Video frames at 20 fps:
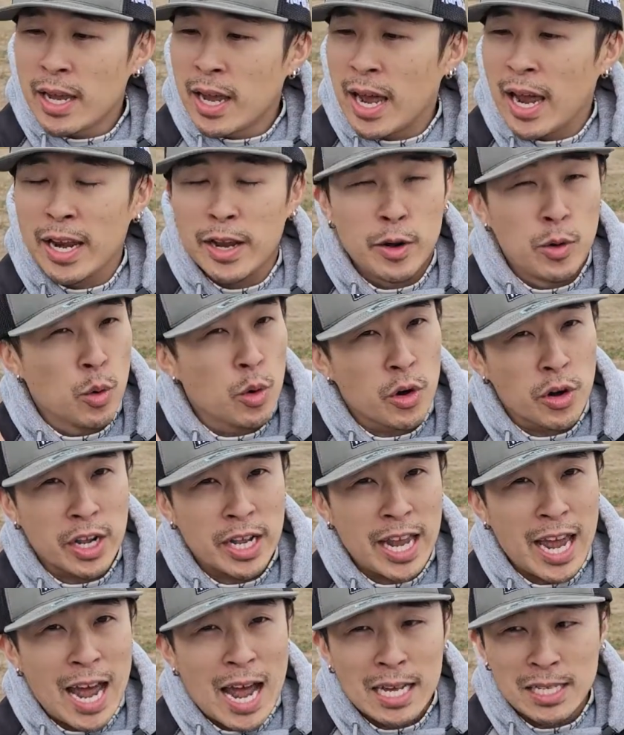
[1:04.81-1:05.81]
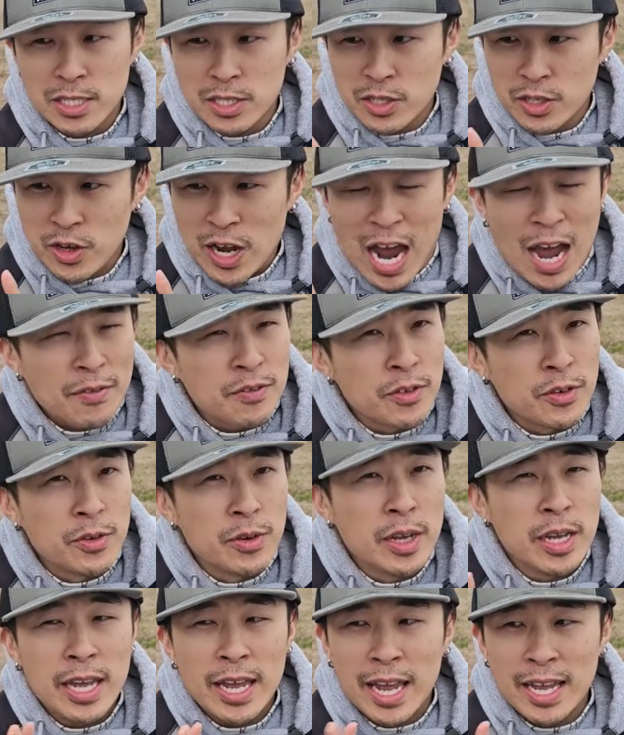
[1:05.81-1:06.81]
And in order to cast, you have to
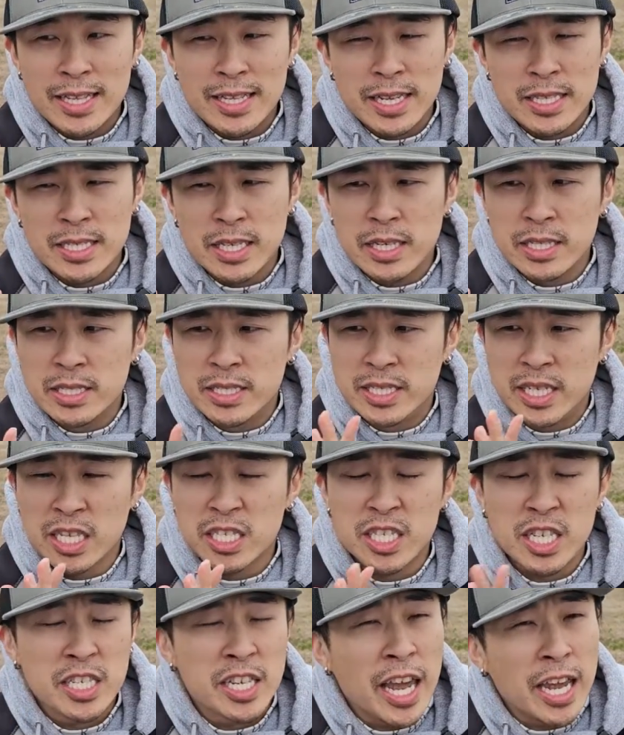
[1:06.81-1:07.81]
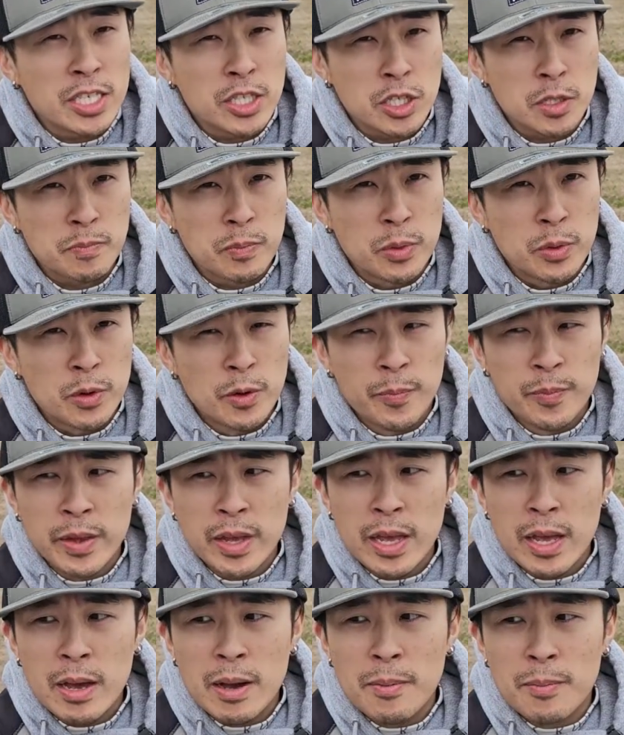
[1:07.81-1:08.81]
hit this, disengage the spool.
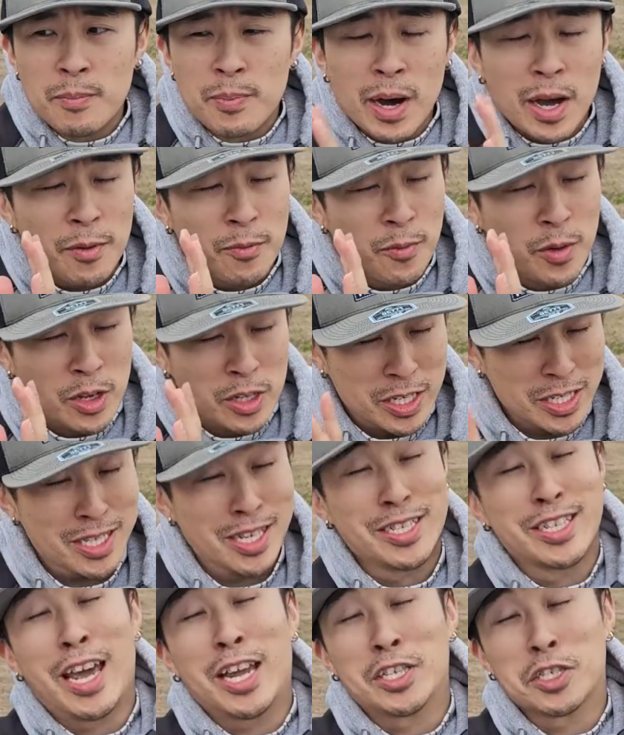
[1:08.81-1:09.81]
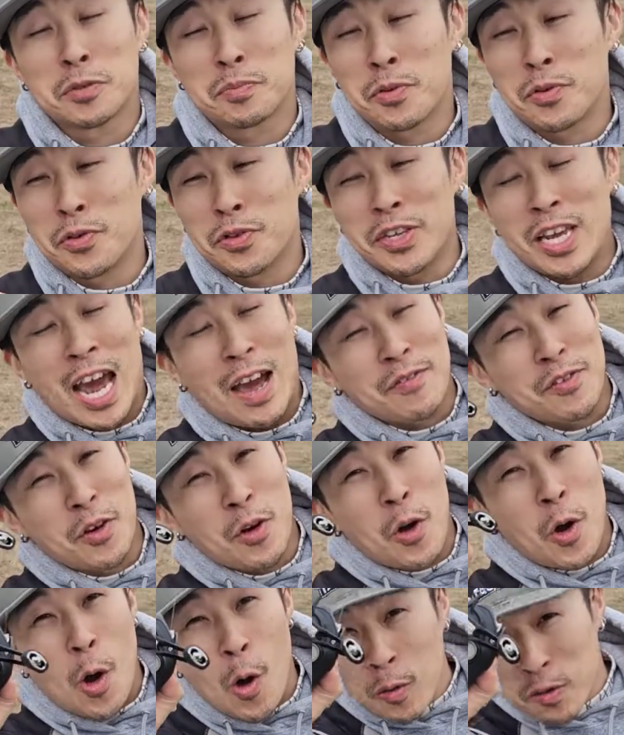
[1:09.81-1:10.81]
But when you disengage the spool, you have to
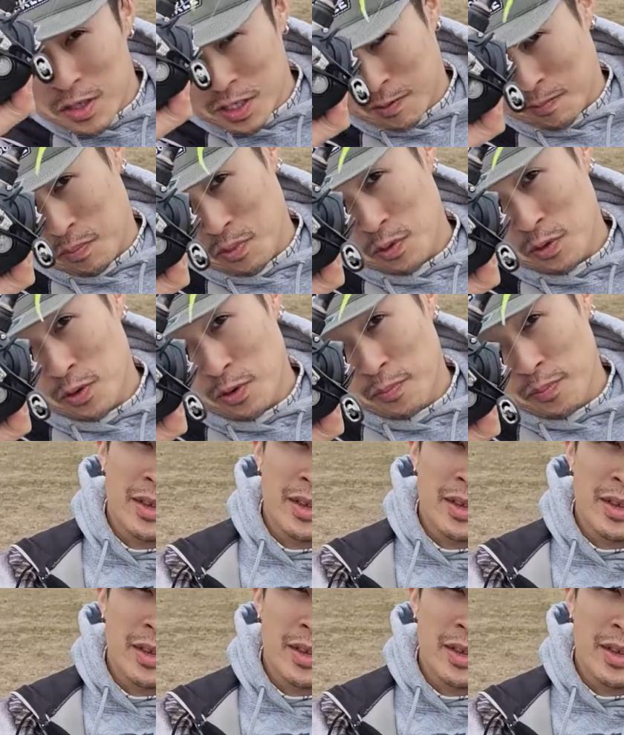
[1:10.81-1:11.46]
hold the spool.